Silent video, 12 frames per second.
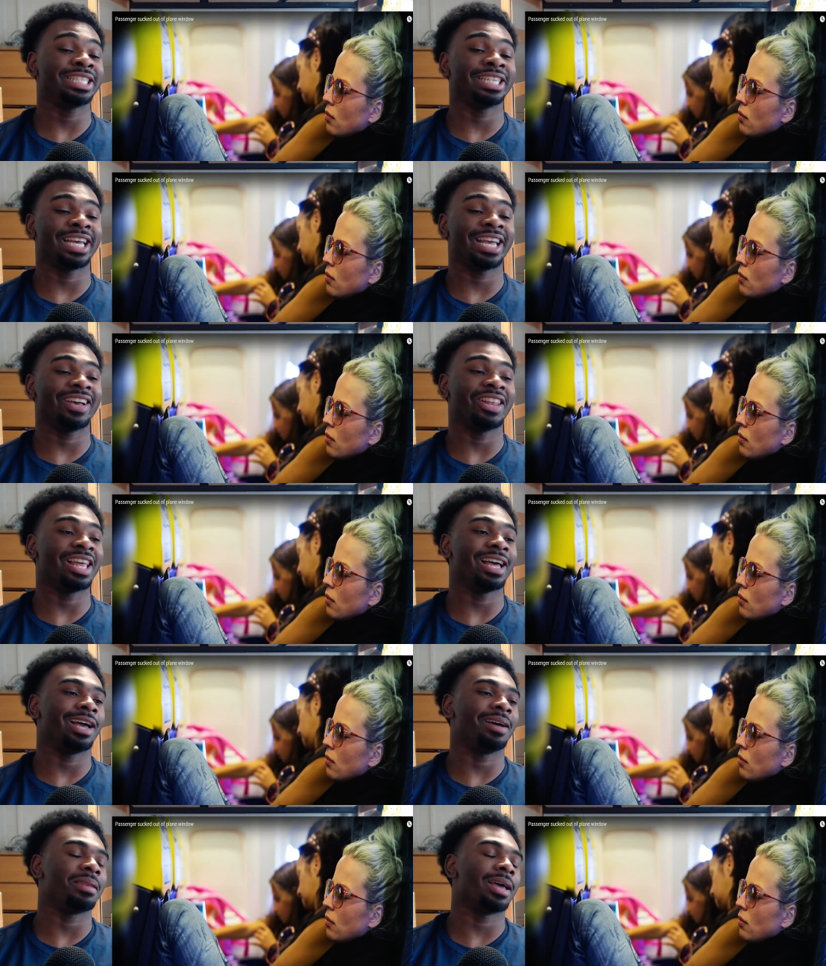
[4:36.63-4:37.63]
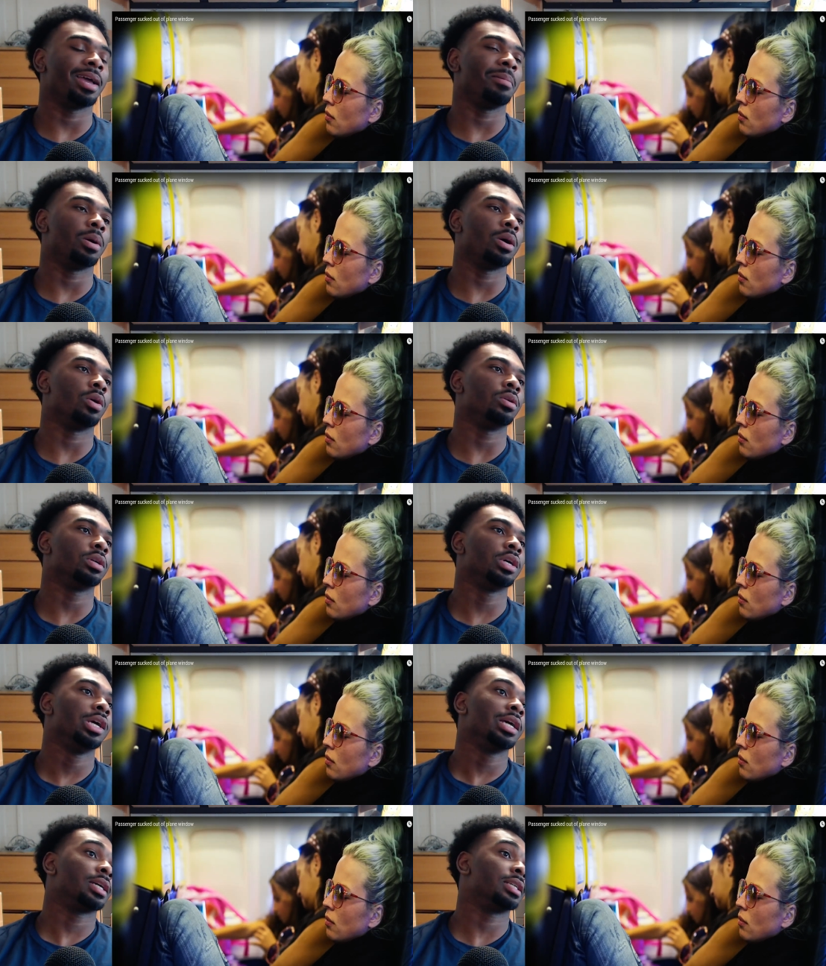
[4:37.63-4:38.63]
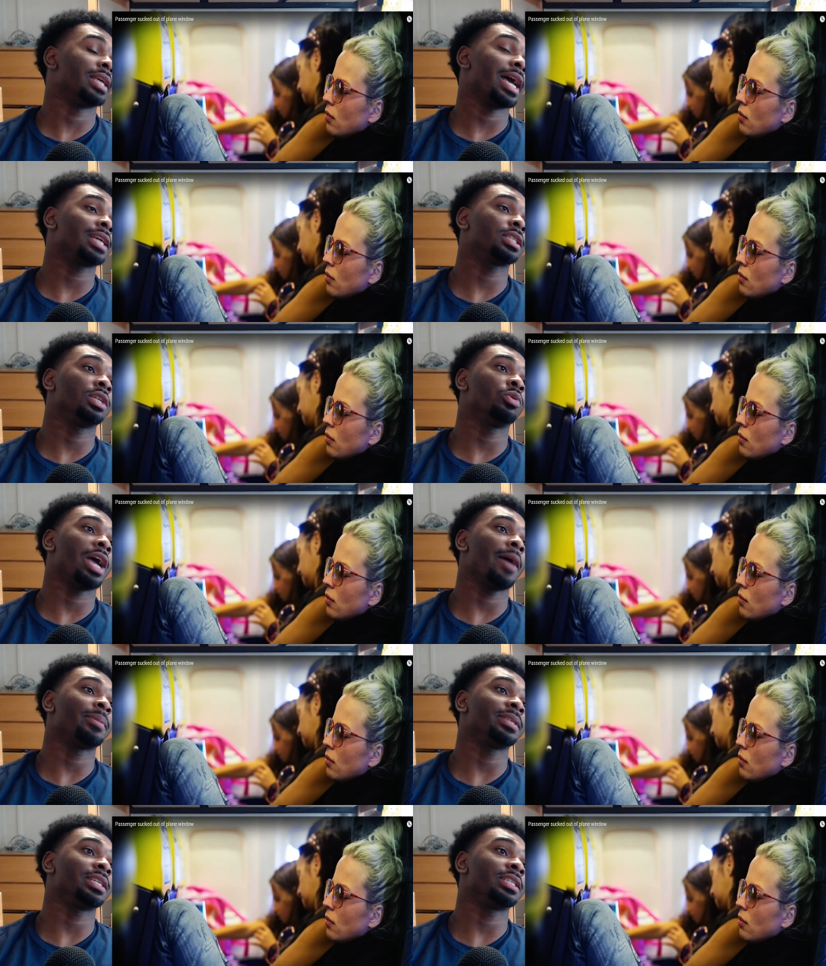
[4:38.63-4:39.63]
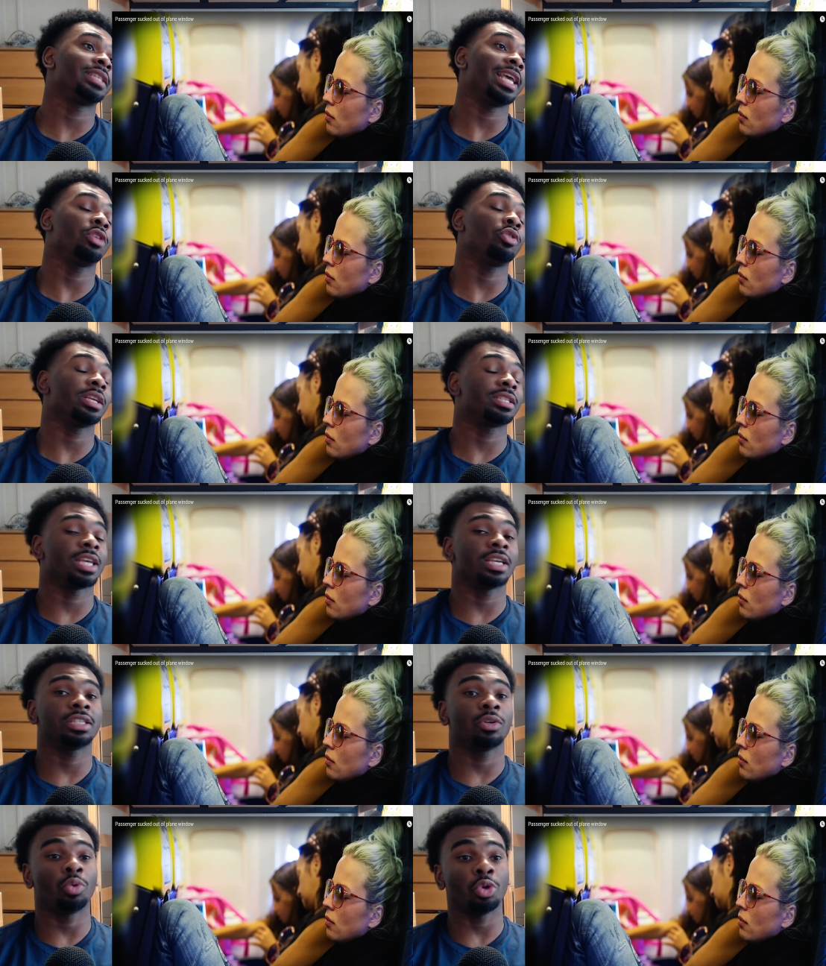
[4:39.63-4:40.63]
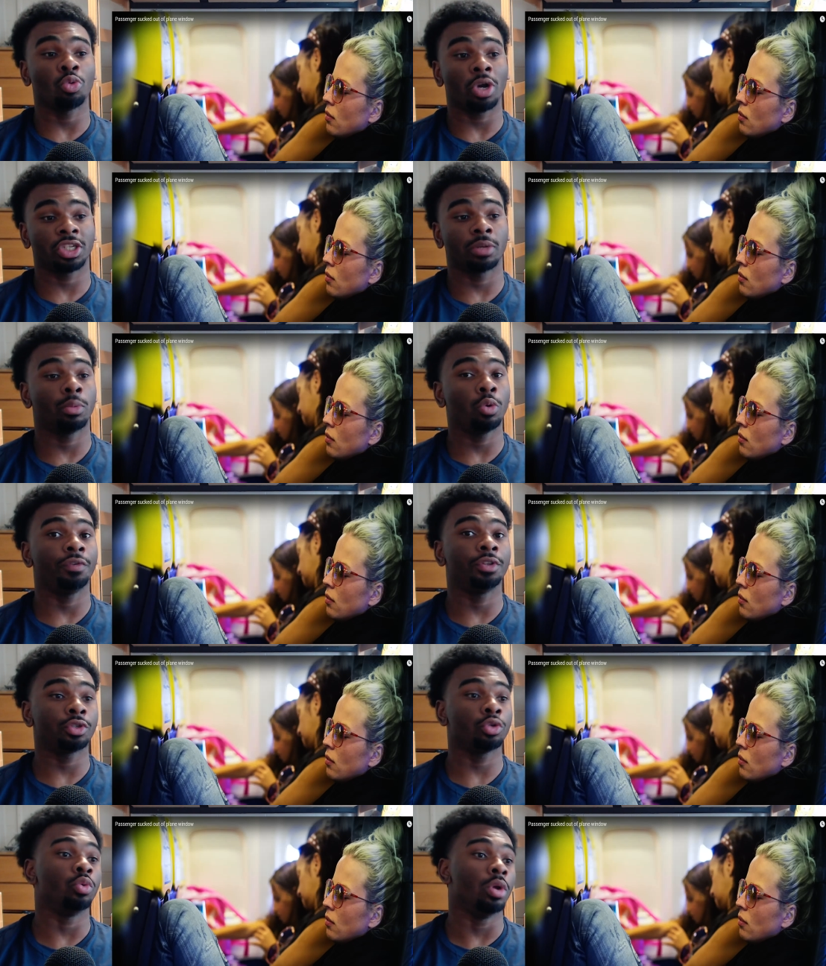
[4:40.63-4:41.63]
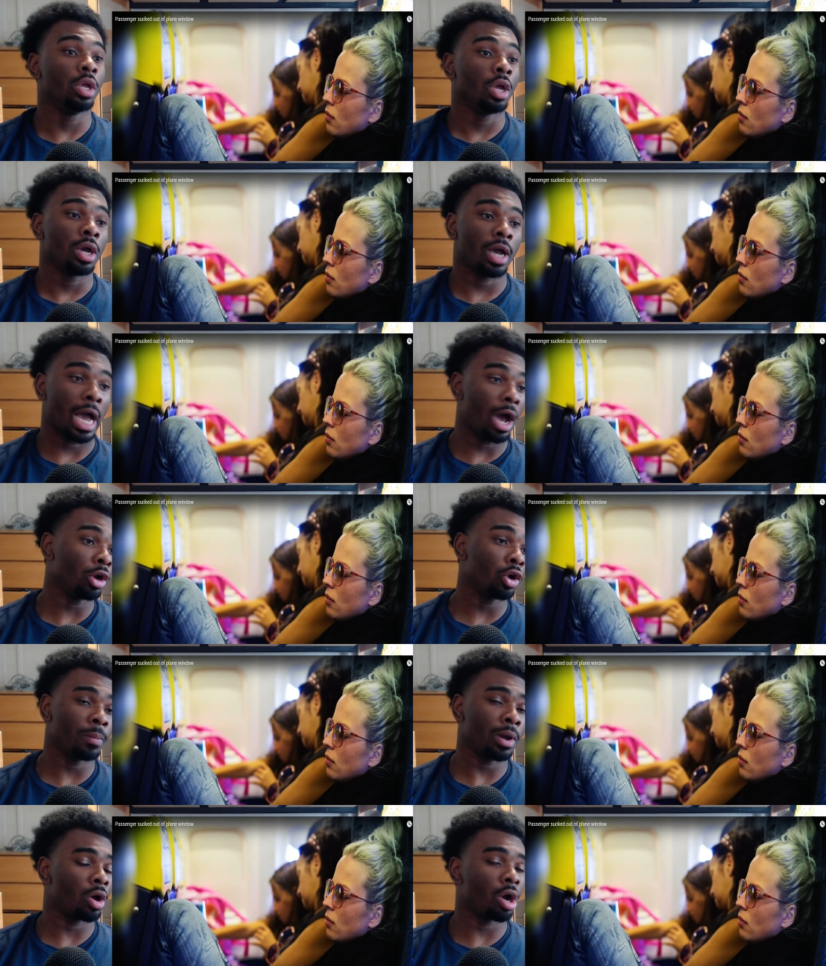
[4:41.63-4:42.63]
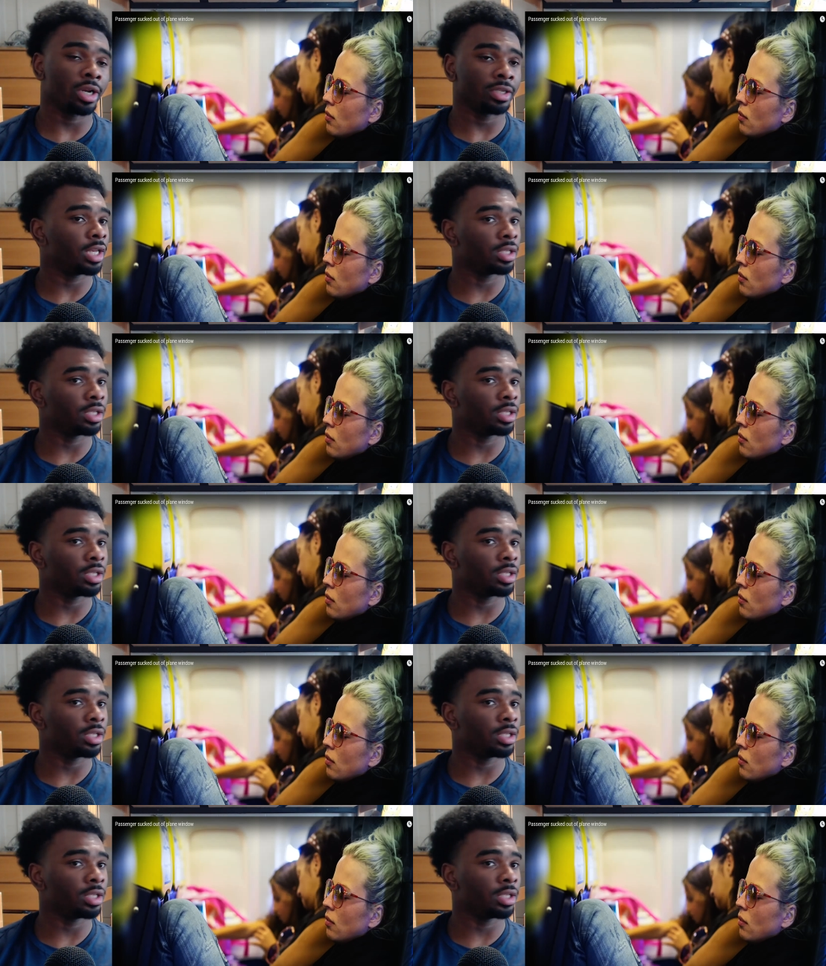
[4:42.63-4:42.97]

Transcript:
Speaker 1: I ain't gonna lie, like, bro. Because actually what happens is they do that same shit when you watch a movie, too. I don't know about